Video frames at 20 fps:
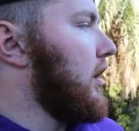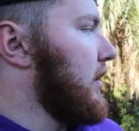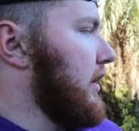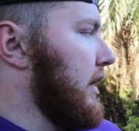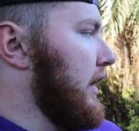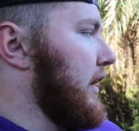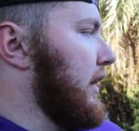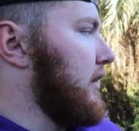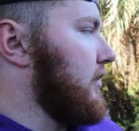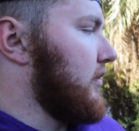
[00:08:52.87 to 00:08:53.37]

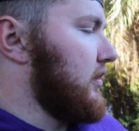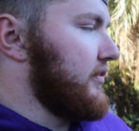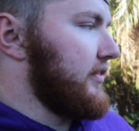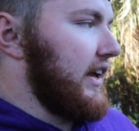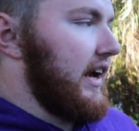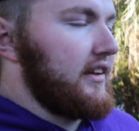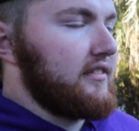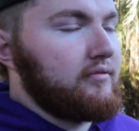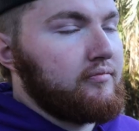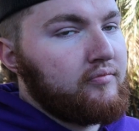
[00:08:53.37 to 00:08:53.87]

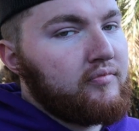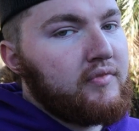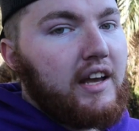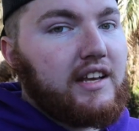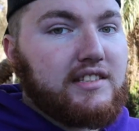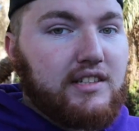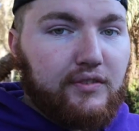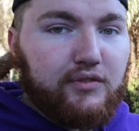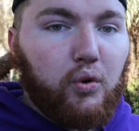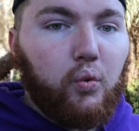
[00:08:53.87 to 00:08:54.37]
I
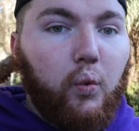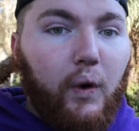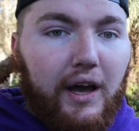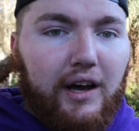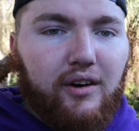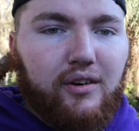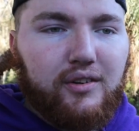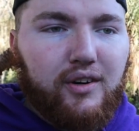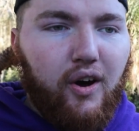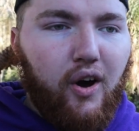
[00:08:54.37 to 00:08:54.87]
still have to
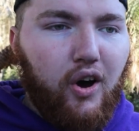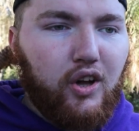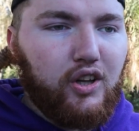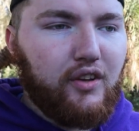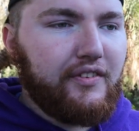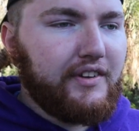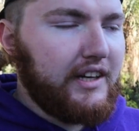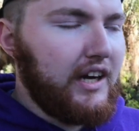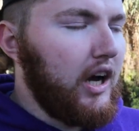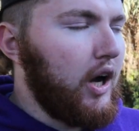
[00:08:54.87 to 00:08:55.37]
weld
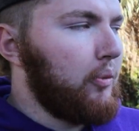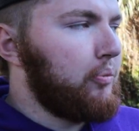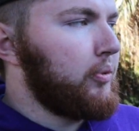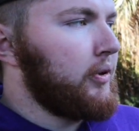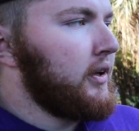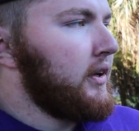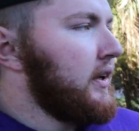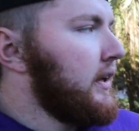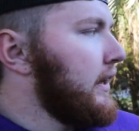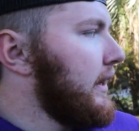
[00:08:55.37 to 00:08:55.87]
all of it up,
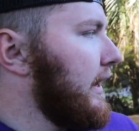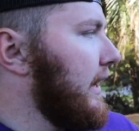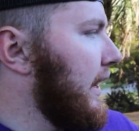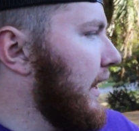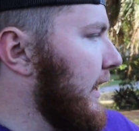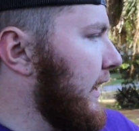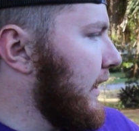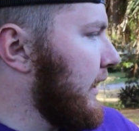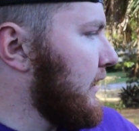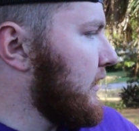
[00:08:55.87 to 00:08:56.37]

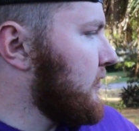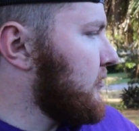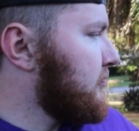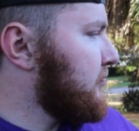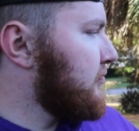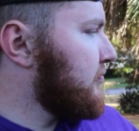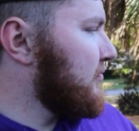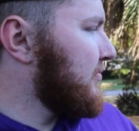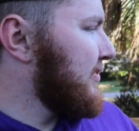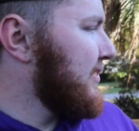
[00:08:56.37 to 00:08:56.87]
and
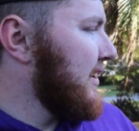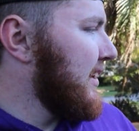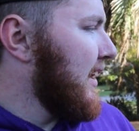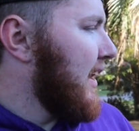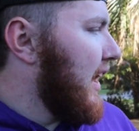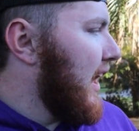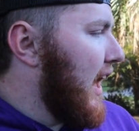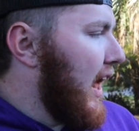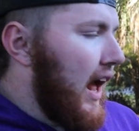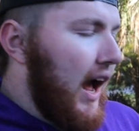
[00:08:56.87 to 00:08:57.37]

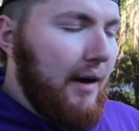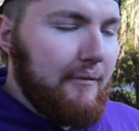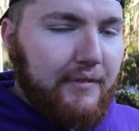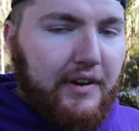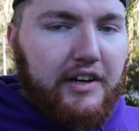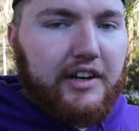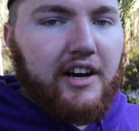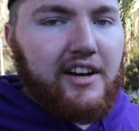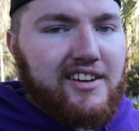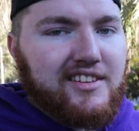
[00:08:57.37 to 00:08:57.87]
I'm
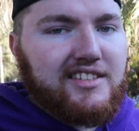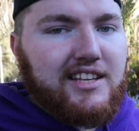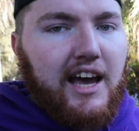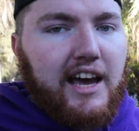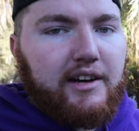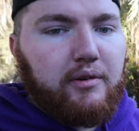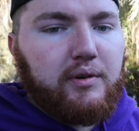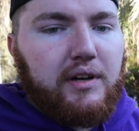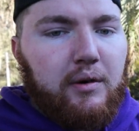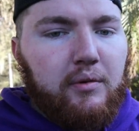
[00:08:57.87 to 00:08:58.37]
very
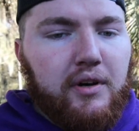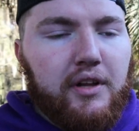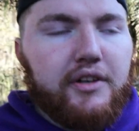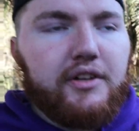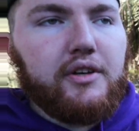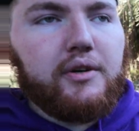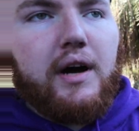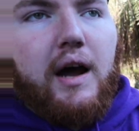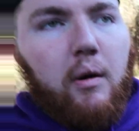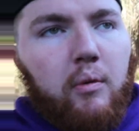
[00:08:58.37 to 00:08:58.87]
undecided what I want to
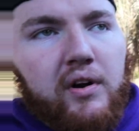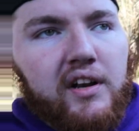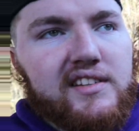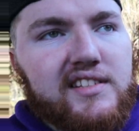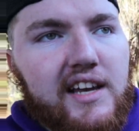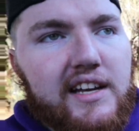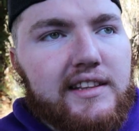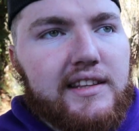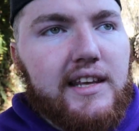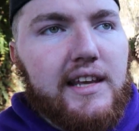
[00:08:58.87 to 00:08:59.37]
do. I want
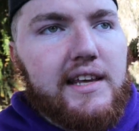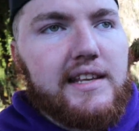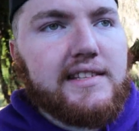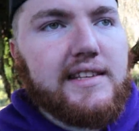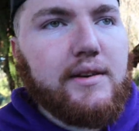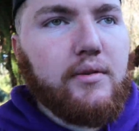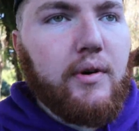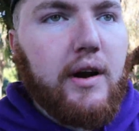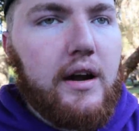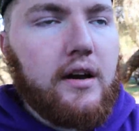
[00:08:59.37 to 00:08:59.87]
to take the
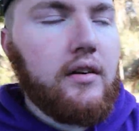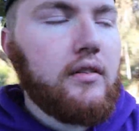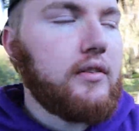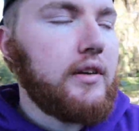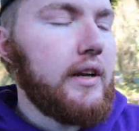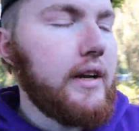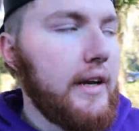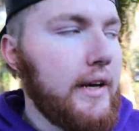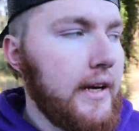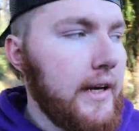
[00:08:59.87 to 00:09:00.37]
easy route
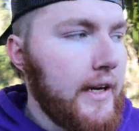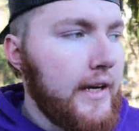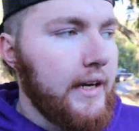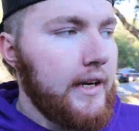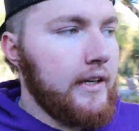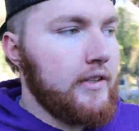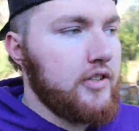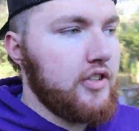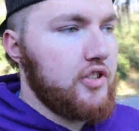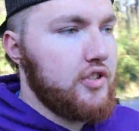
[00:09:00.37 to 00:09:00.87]

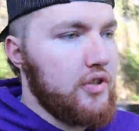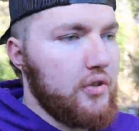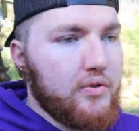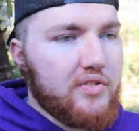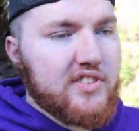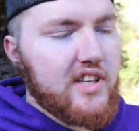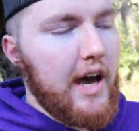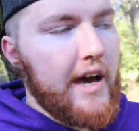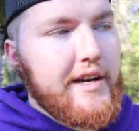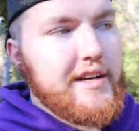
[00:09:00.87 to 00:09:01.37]
and just
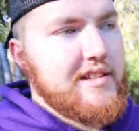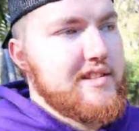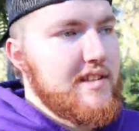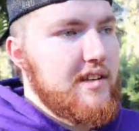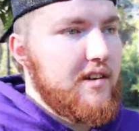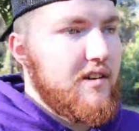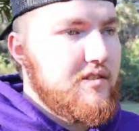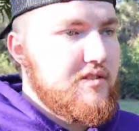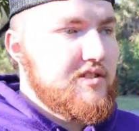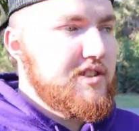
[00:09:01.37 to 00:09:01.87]
do side
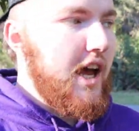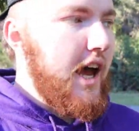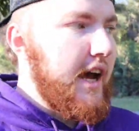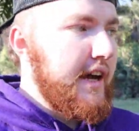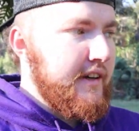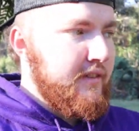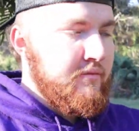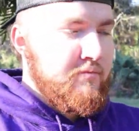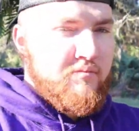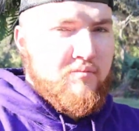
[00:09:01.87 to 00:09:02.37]

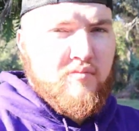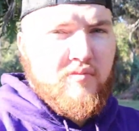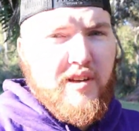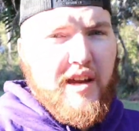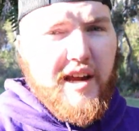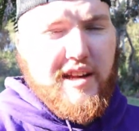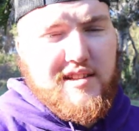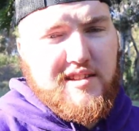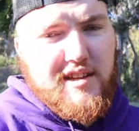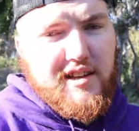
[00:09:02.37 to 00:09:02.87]

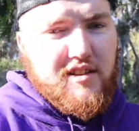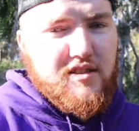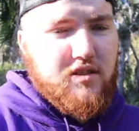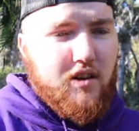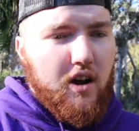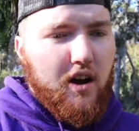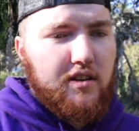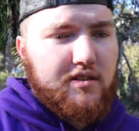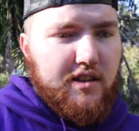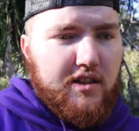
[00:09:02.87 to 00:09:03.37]
exit
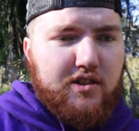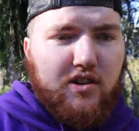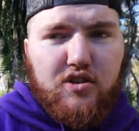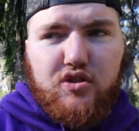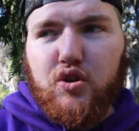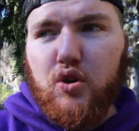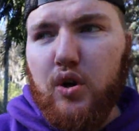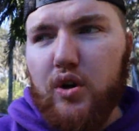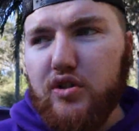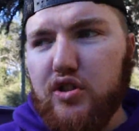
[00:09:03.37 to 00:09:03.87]
exhaust and
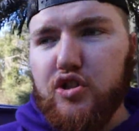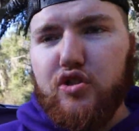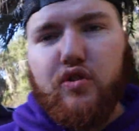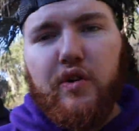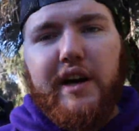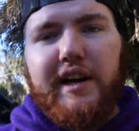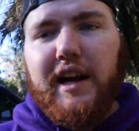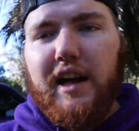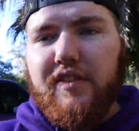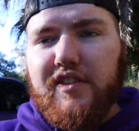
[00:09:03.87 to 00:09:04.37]
just do it
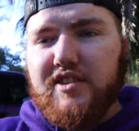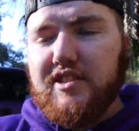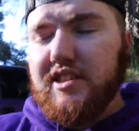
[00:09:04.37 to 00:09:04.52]
straight out